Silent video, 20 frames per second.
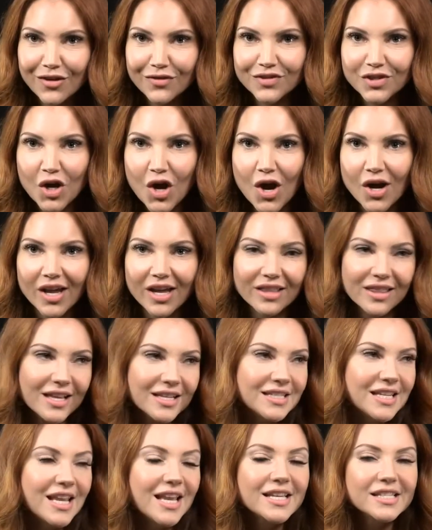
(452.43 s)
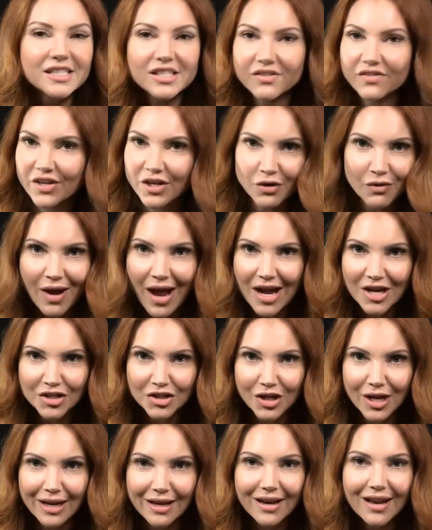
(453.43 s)
of talking, that taste of
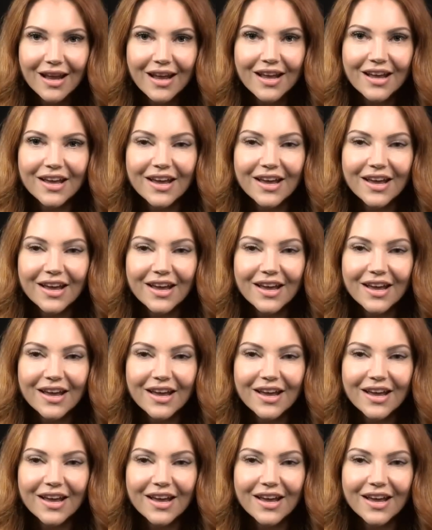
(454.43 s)
interaction.